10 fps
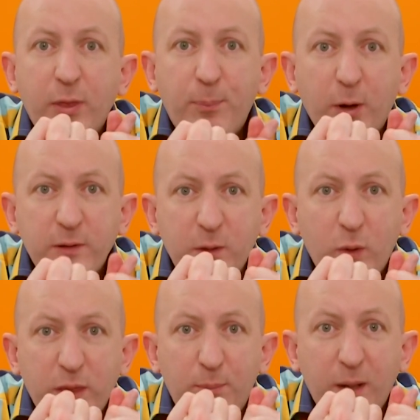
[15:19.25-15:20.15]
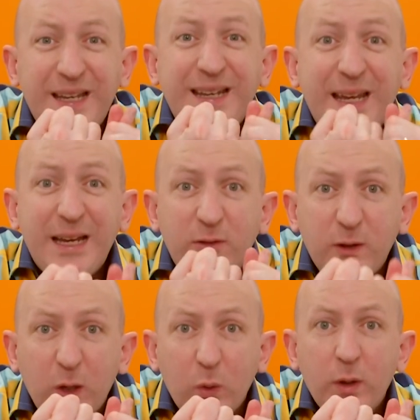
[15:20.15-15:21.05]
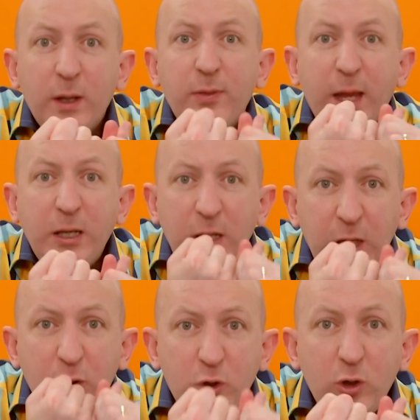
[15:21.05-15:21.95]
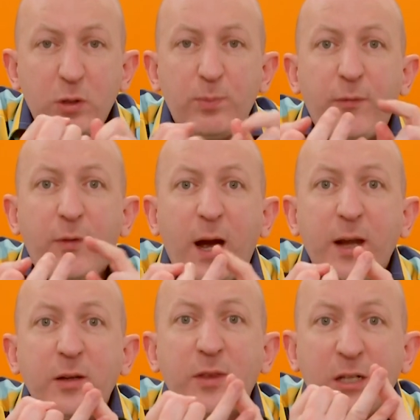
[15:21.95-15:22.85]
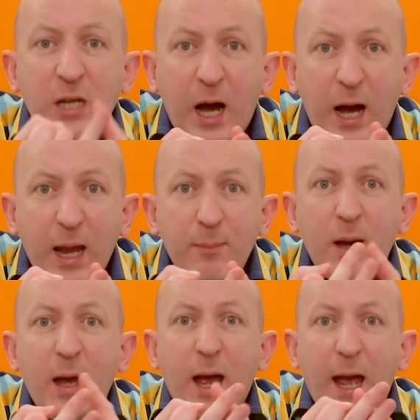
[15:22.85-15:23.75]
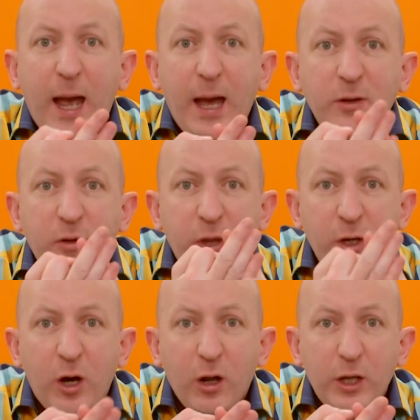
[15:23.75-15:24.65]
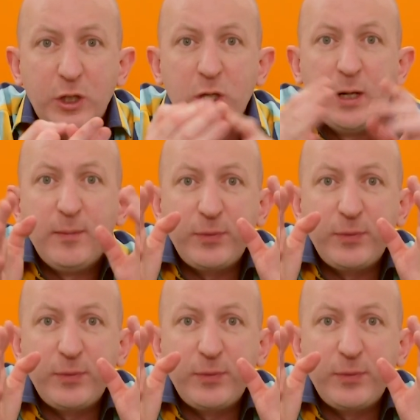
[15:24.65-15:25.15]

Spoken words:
The person with the money needs you. They need you to provide the time and the knowledge.